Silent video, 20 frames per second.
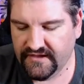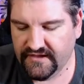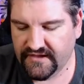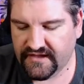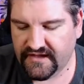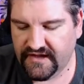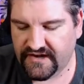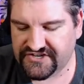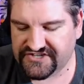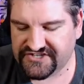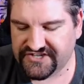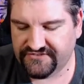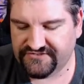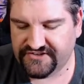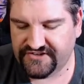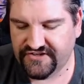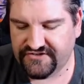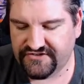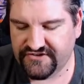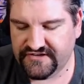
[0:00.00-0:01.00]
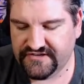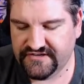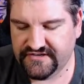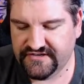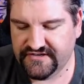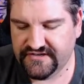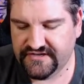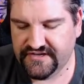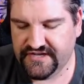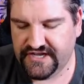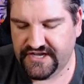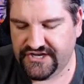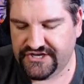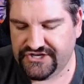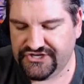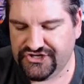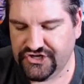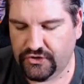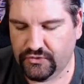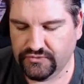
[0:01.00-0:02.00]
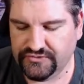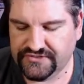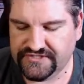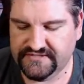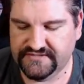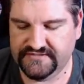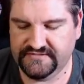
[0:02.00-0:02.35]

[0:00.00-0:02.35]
Got ourselves another a jolt.